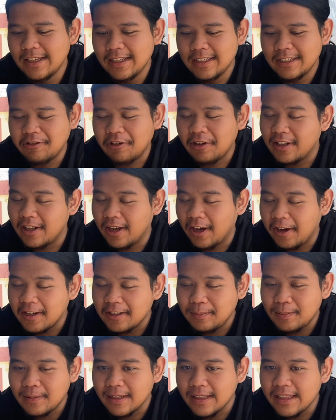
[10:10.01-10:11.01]
So in the
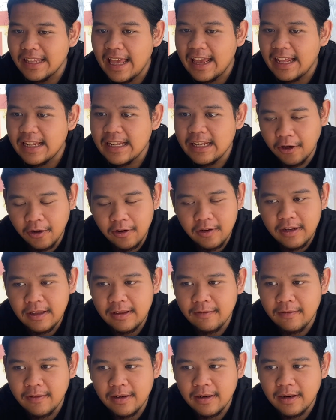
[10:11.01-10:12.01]
hospital, they don't
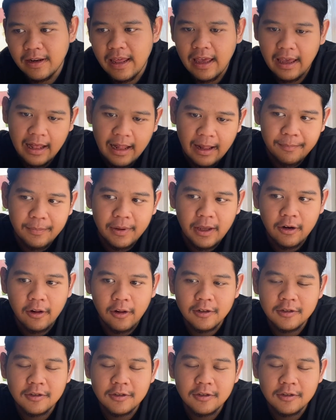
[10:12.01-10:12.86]
even help me at all.